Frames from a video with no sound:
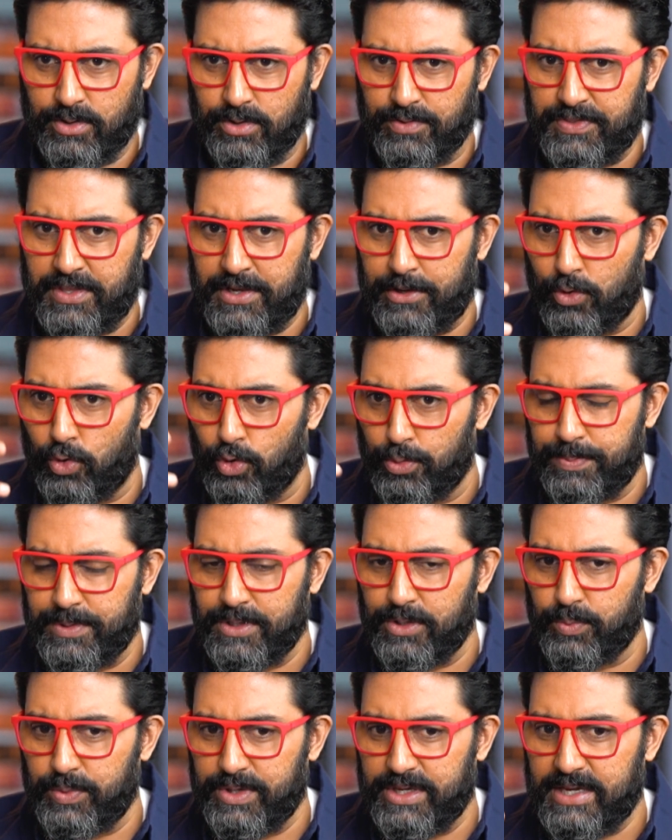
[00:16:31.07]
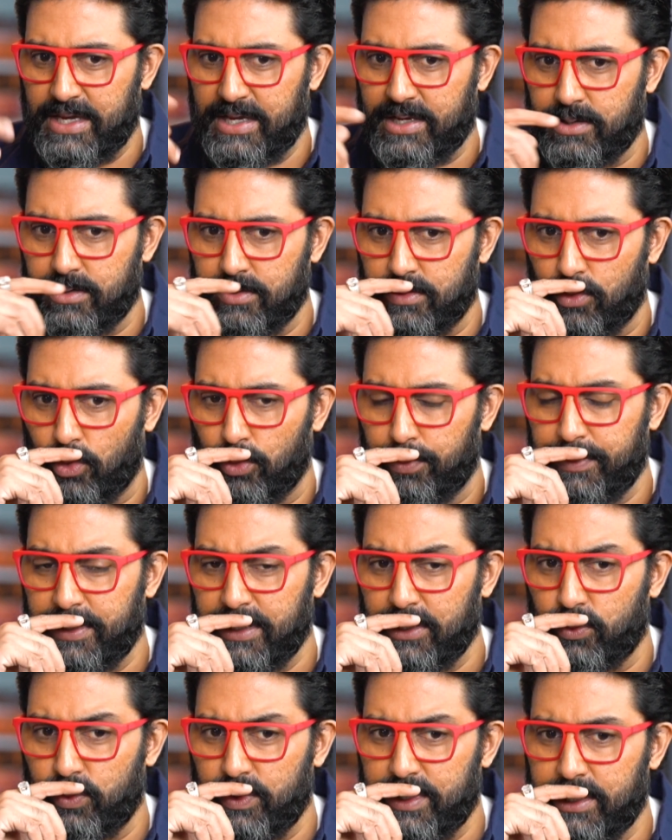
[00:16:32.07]
of that opening weekend,
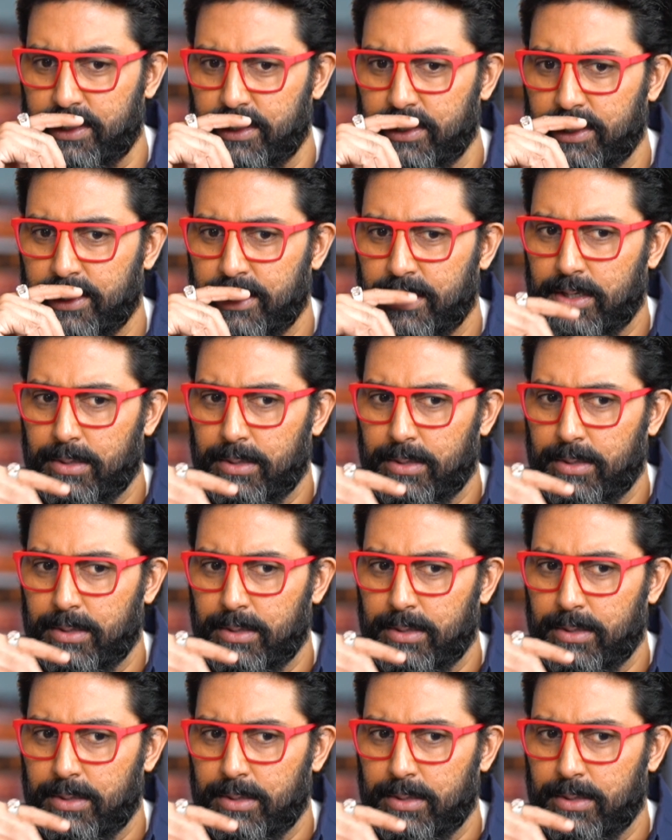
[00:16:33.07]
opening week.